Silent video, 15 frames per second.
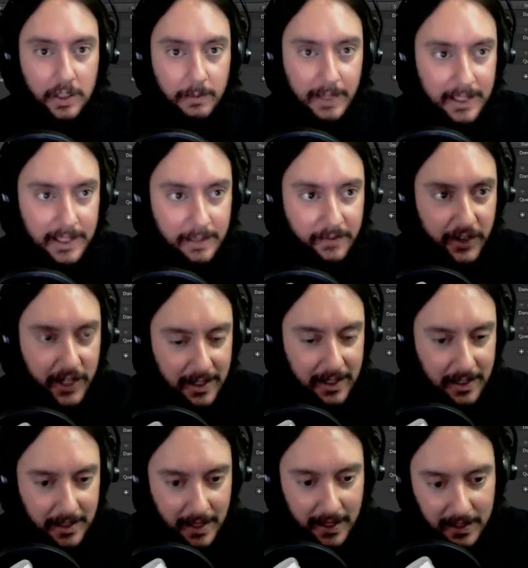because I'm very
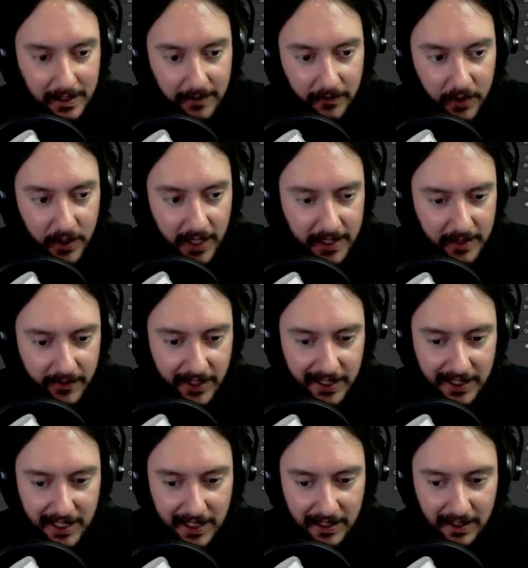undecisive. Do you guys ever get
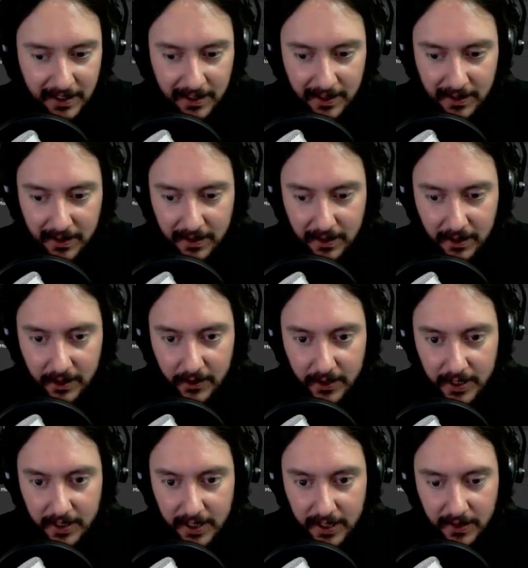that? Are you
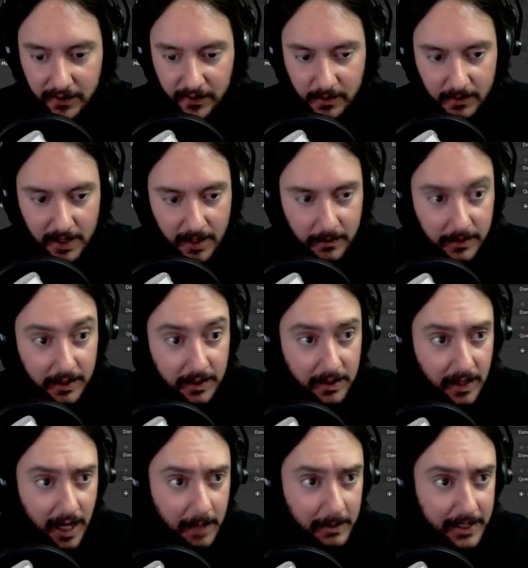undecisive sometimes?
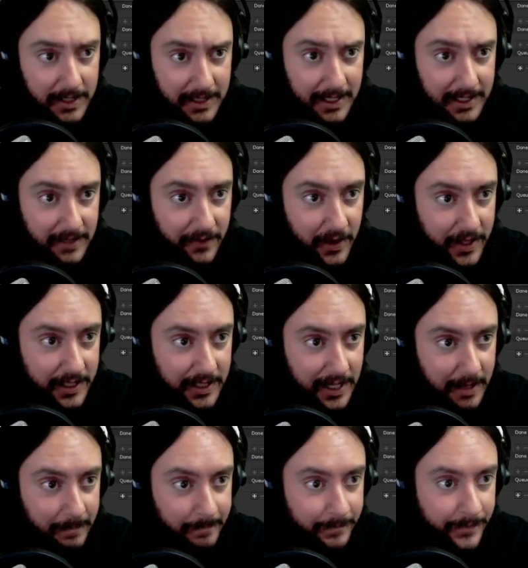I'm undecisive all the
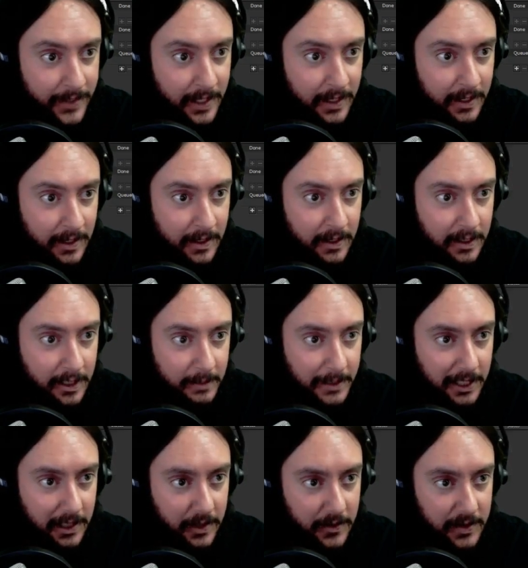time. Let me
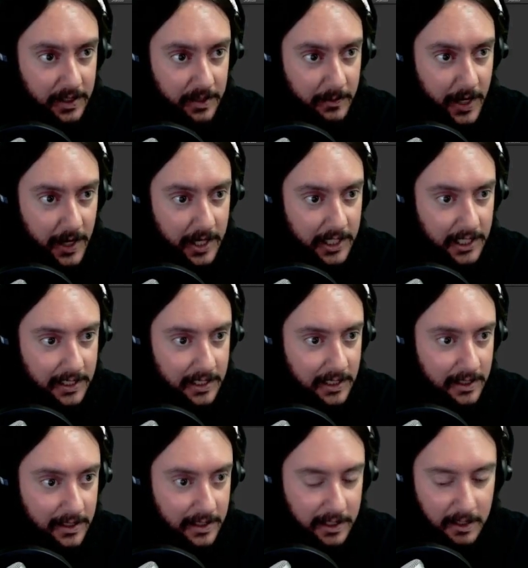close this project.
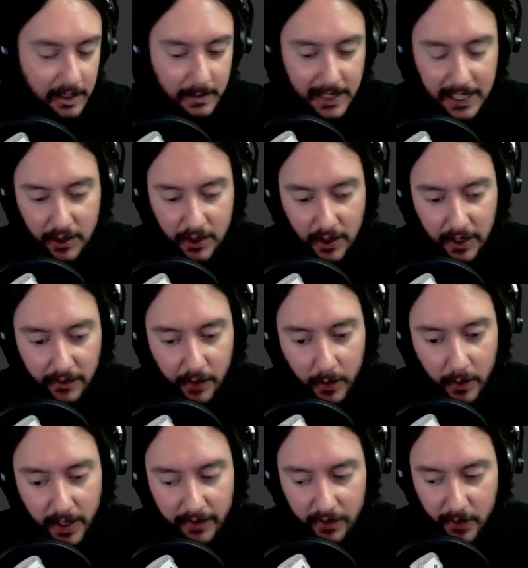This is going to be an intro giveaway. We'll
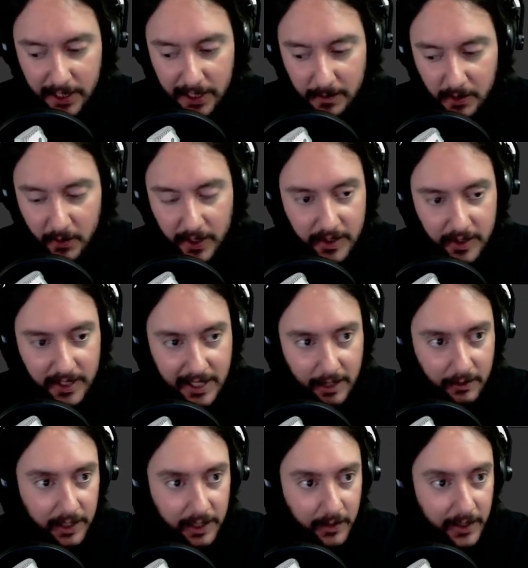give it away. Let me render this out
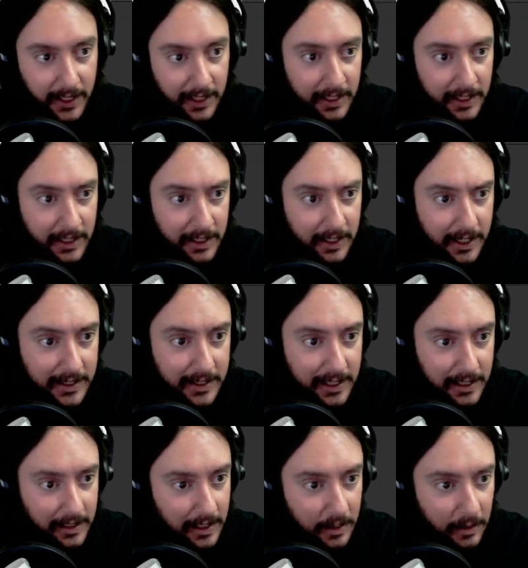really quick, and
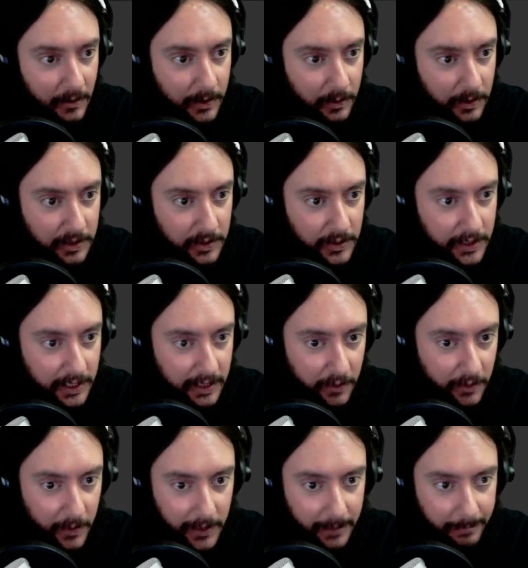then we will do a
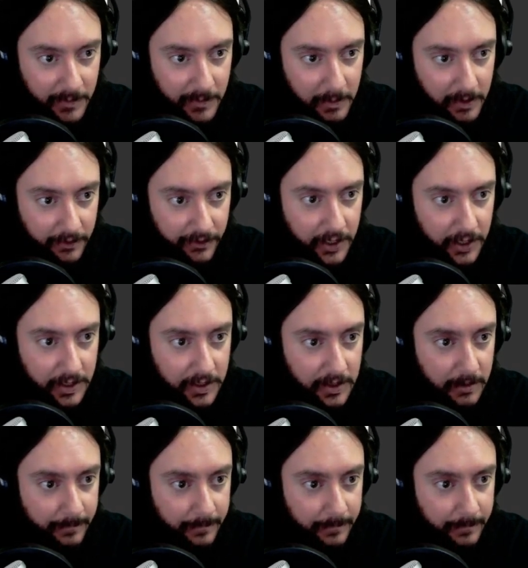giveaway. But first,